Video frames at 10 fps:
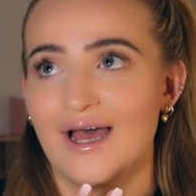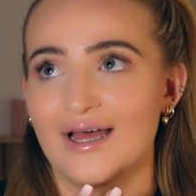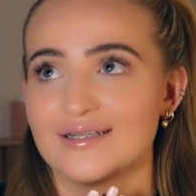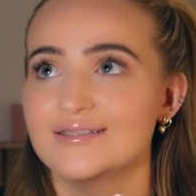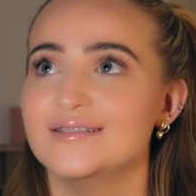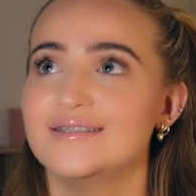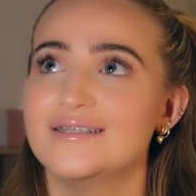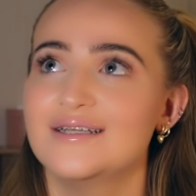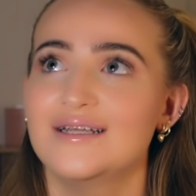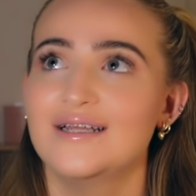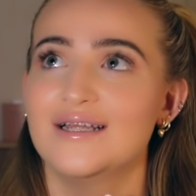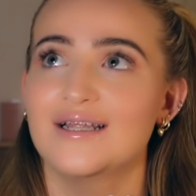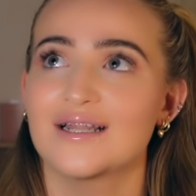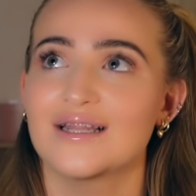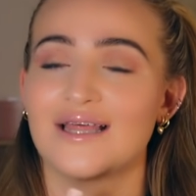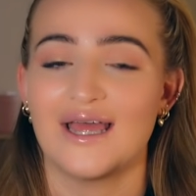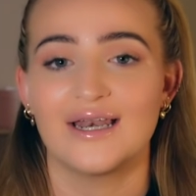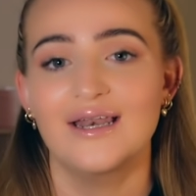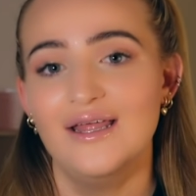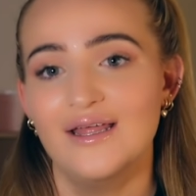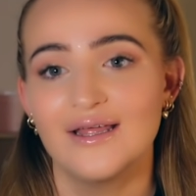And then